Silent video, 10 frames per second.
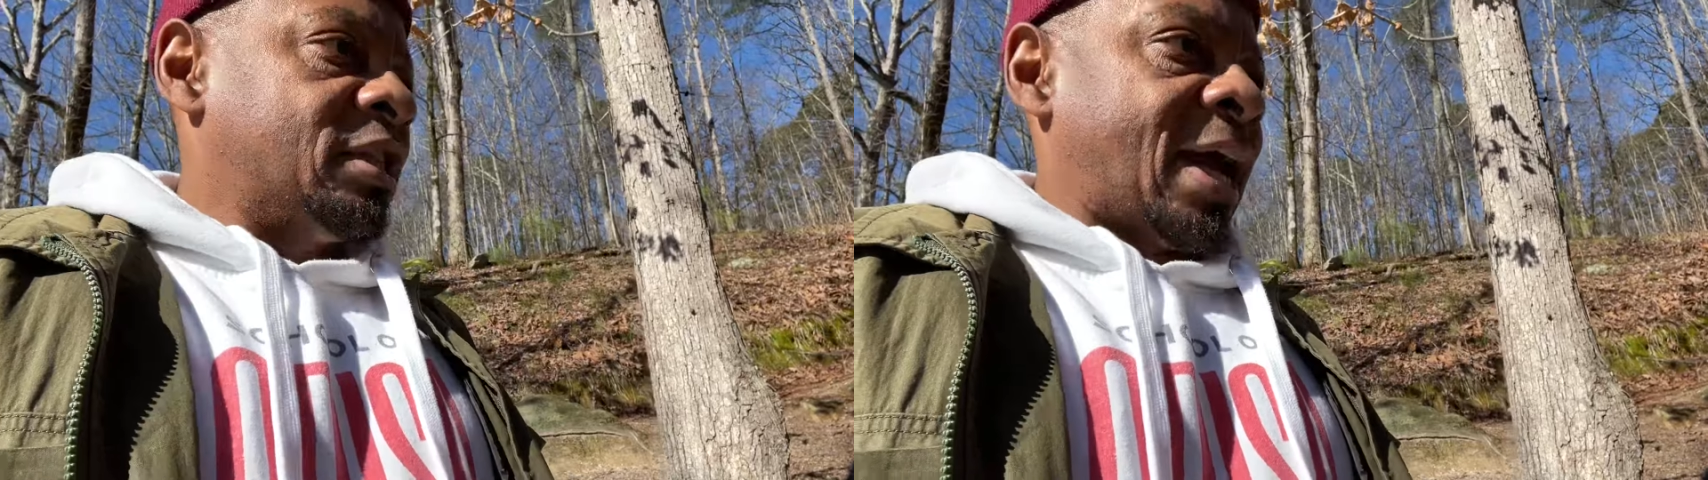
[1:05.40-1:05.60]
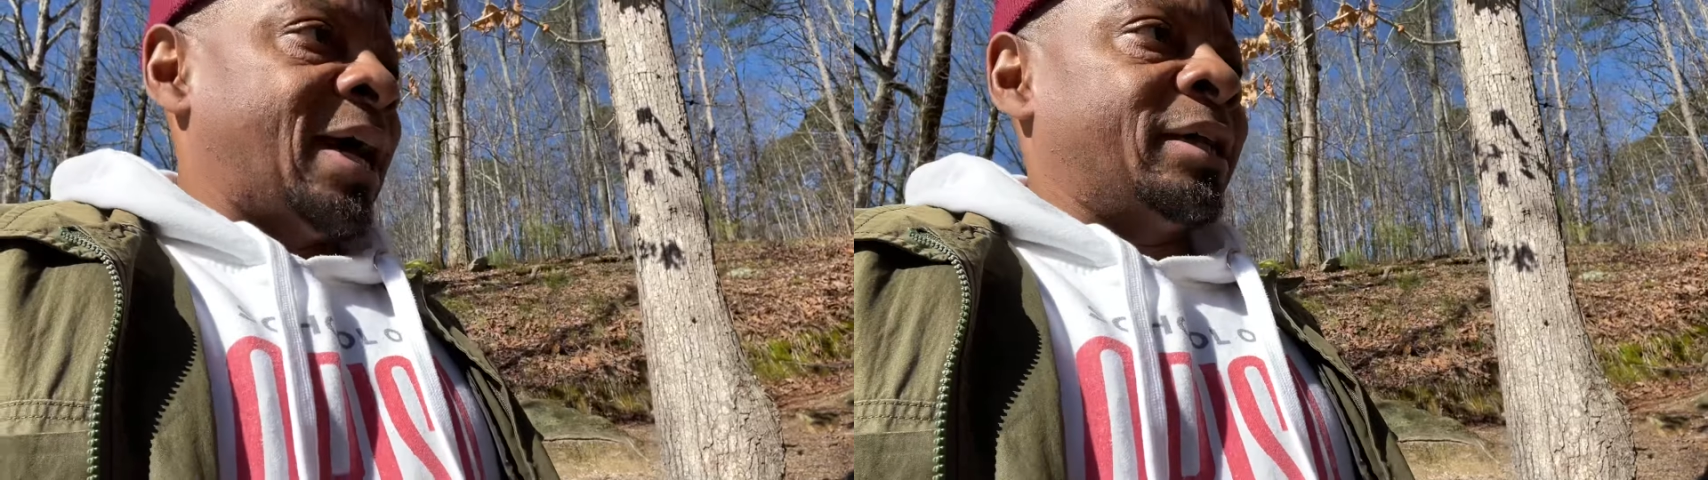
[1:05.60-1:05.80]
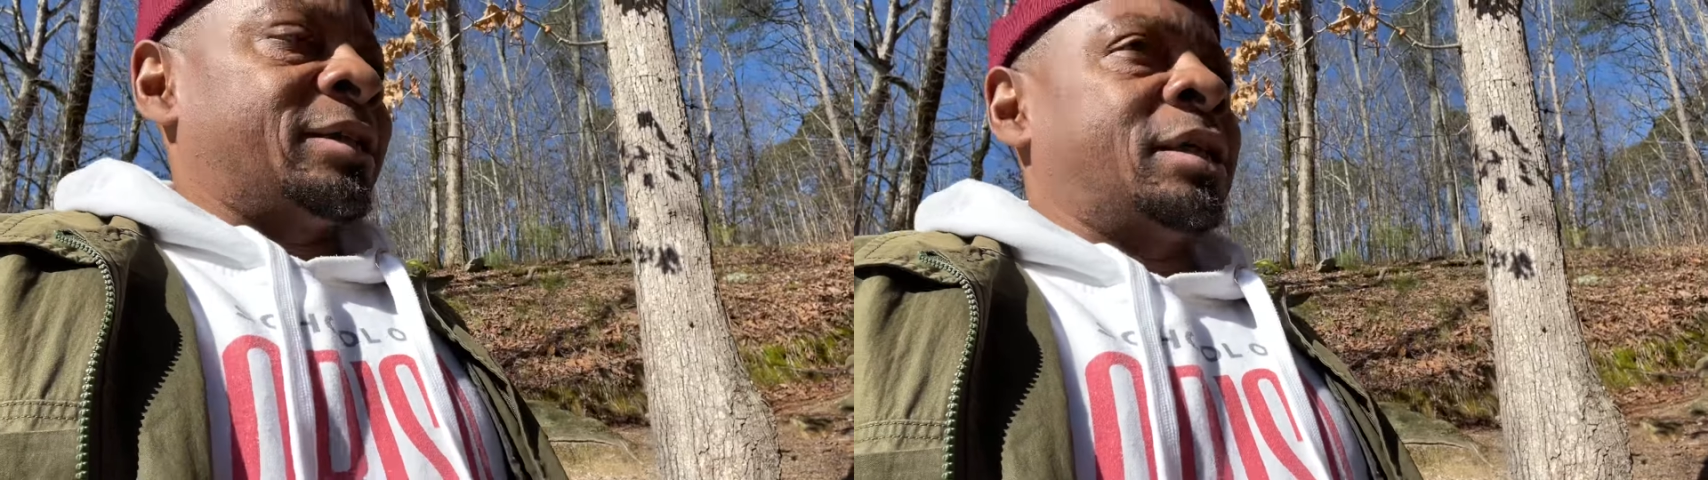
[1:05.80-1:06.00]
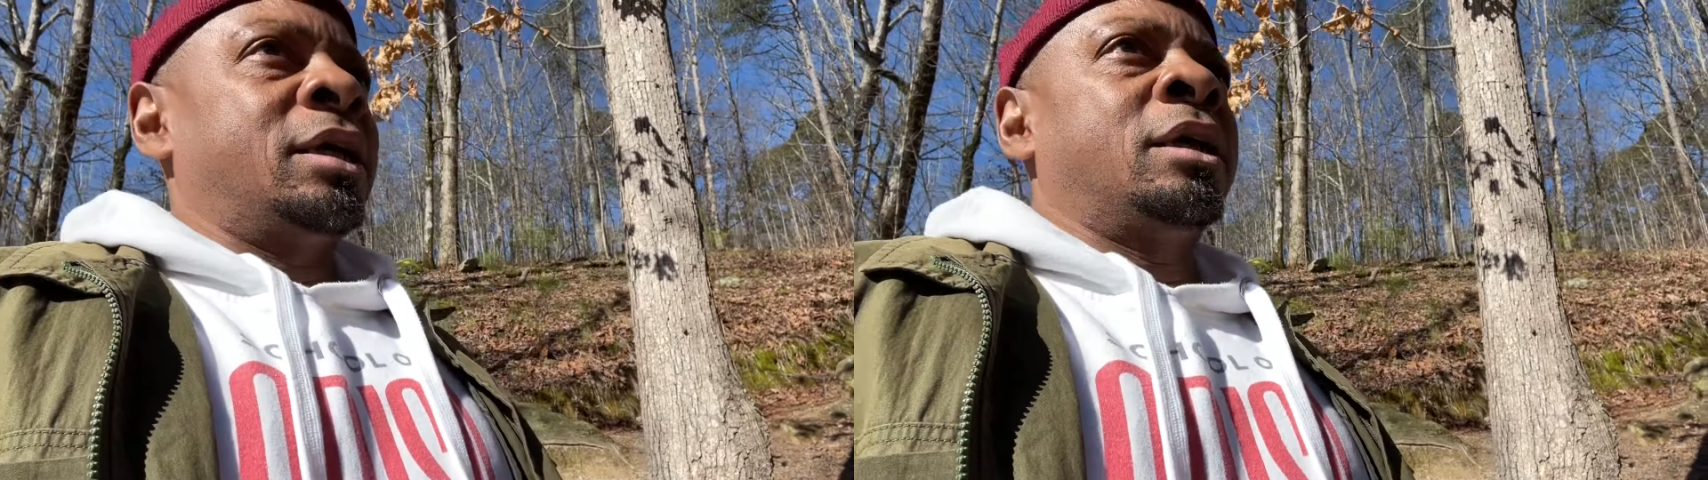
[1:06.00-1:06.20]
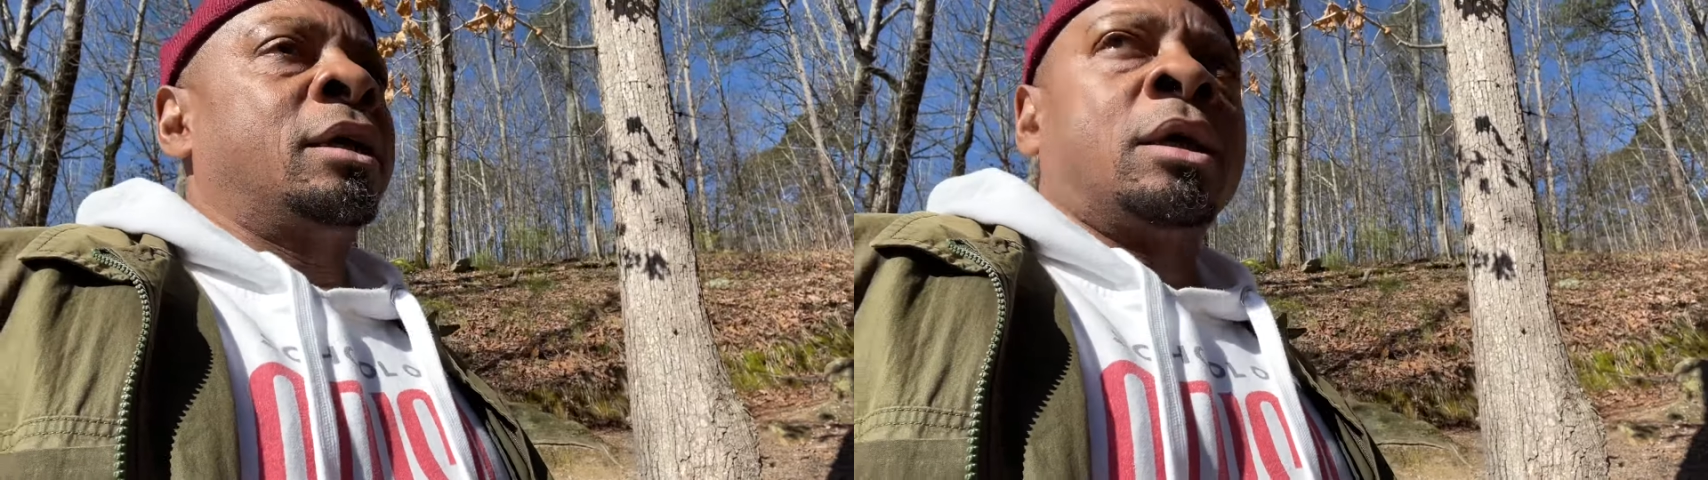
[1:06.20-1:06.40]
that
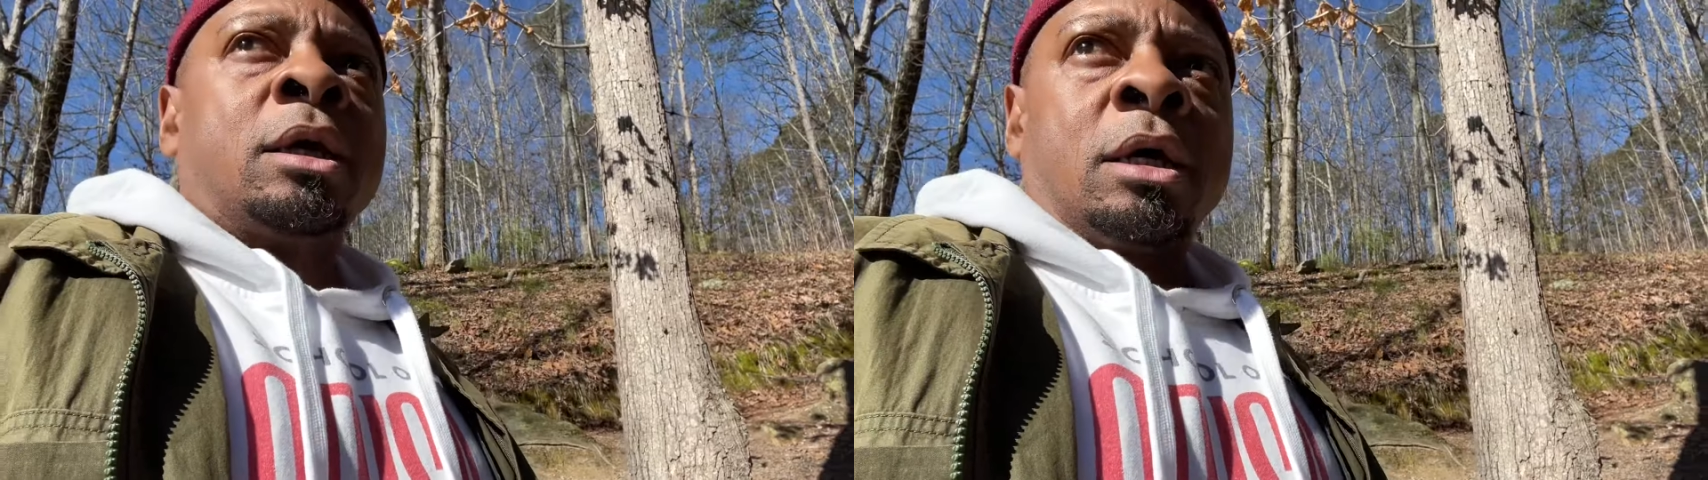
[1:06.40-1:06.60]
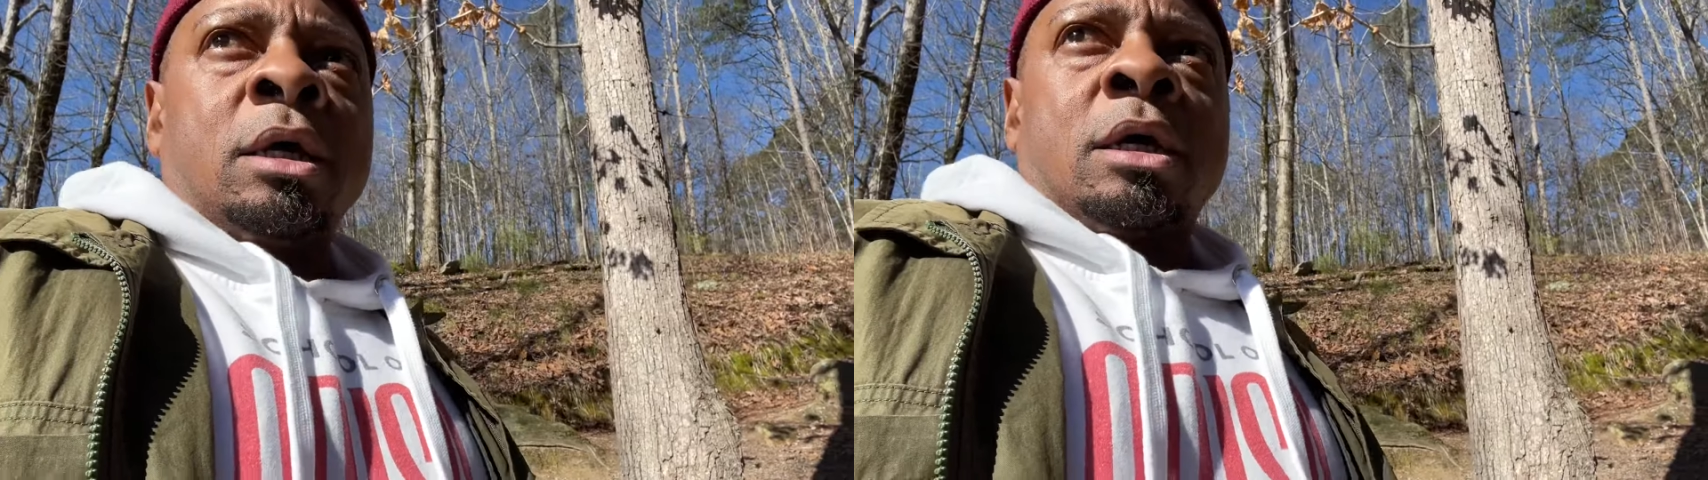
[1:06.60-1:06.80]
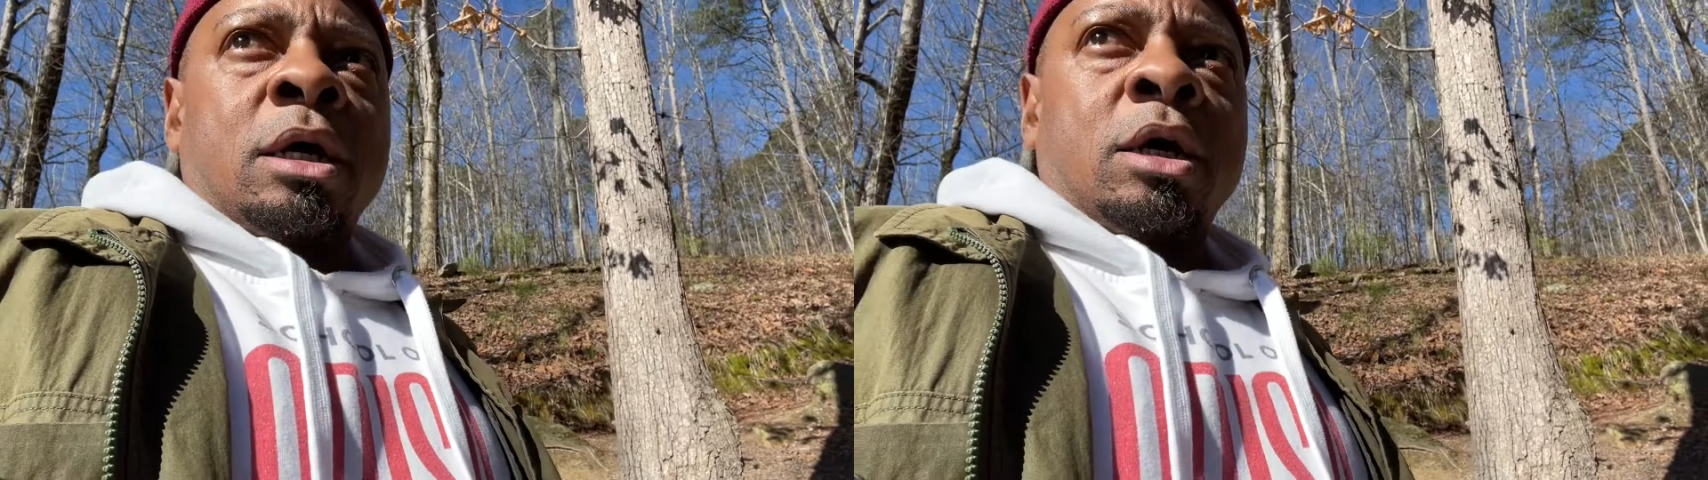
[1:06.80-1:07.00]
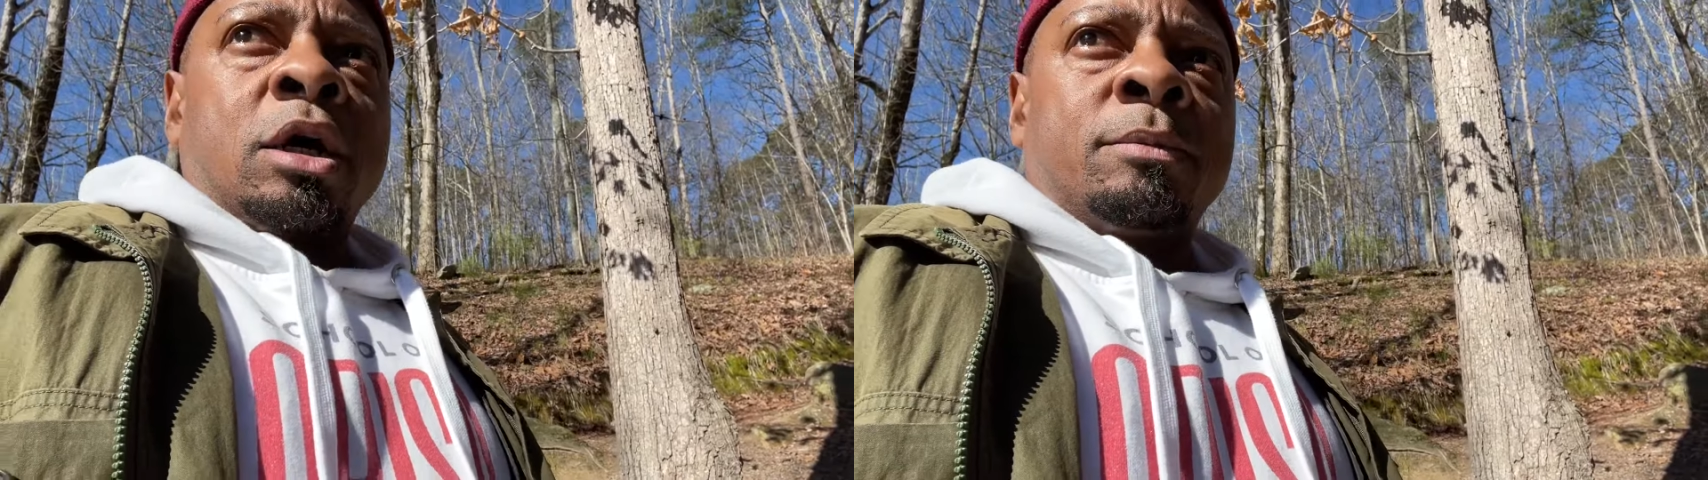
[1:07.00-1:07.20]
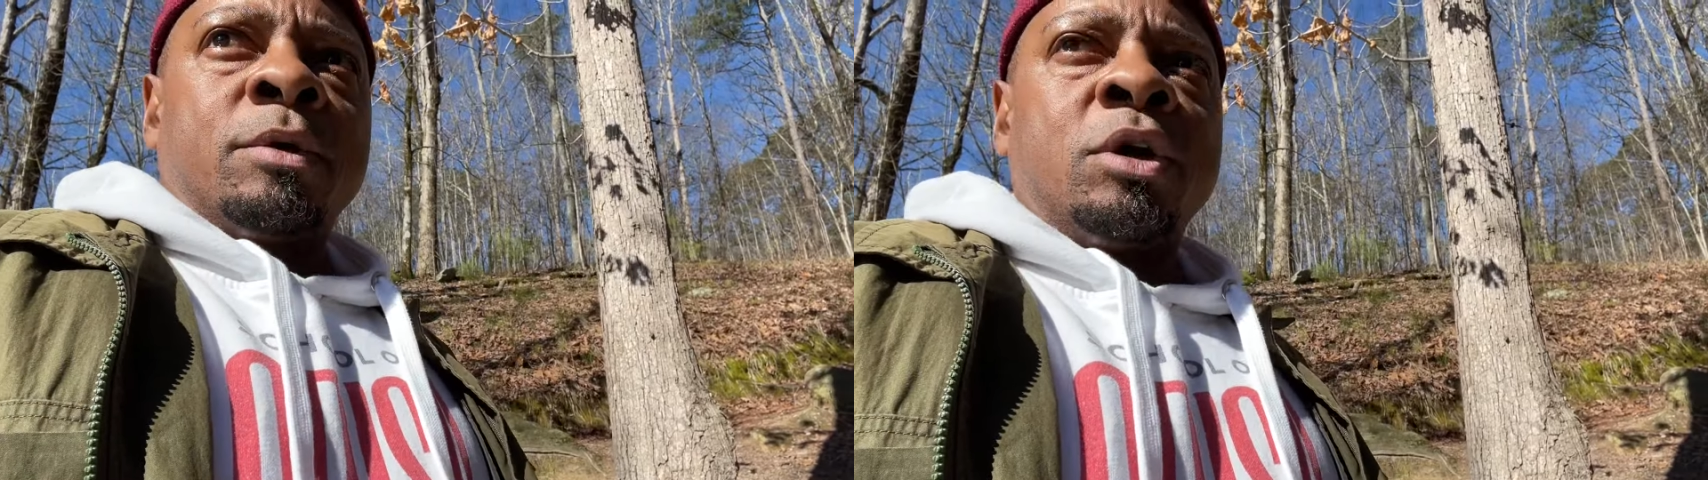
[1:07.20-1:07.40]

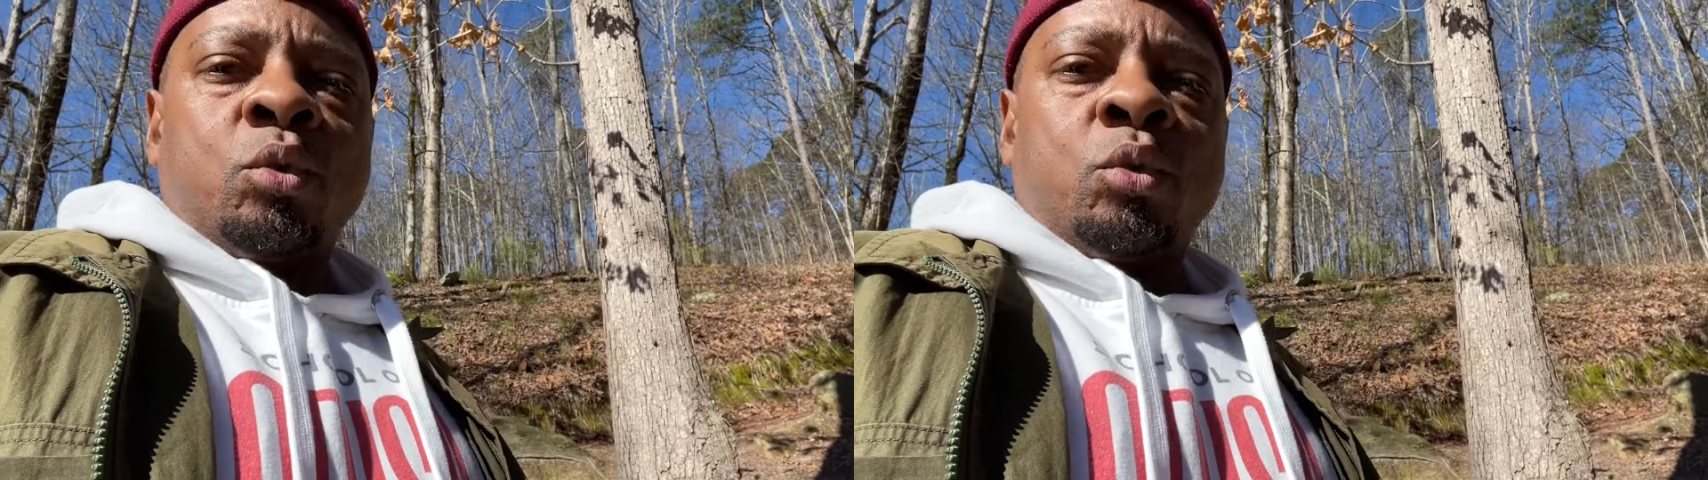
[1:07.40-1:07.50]
um,